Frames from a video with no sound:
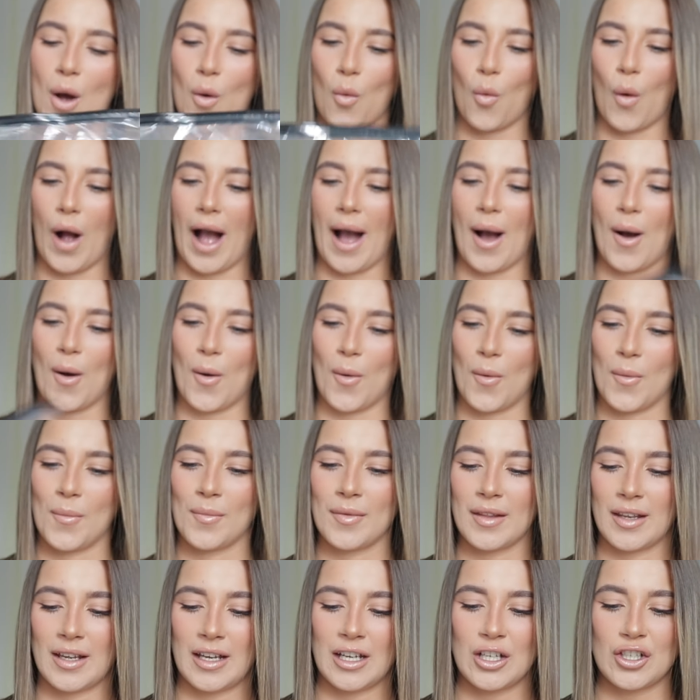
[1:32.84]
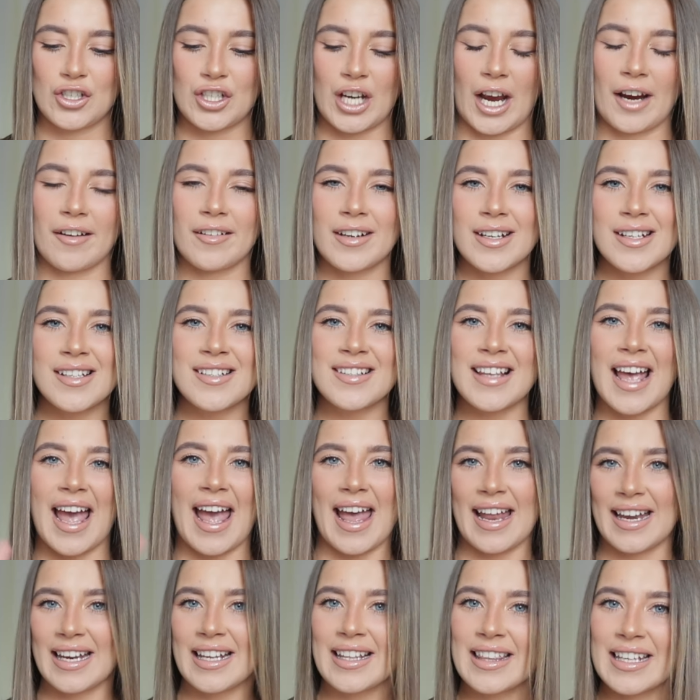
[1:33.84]
Wow. Cherries,
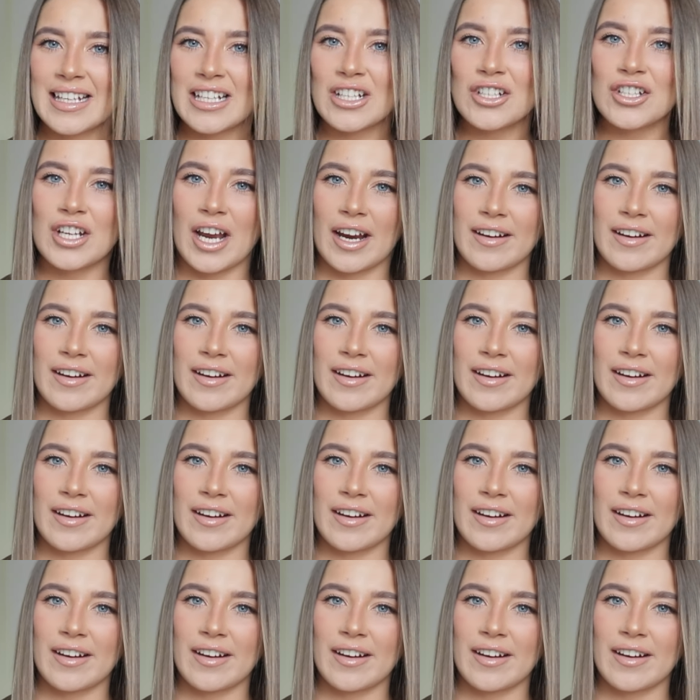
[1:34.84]
anything